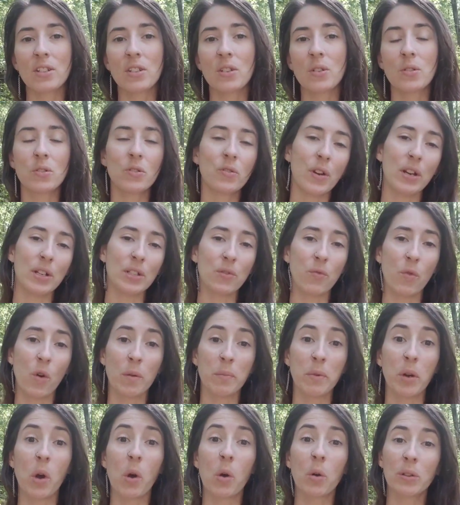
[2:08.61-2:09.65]
to
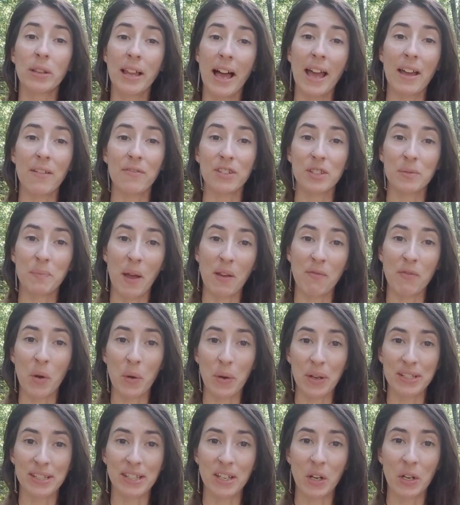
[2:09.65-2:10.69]
transform your whole life, is by
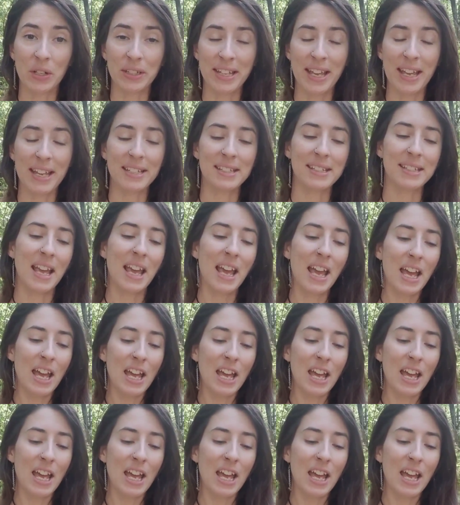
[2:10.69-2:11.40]
focusing on this.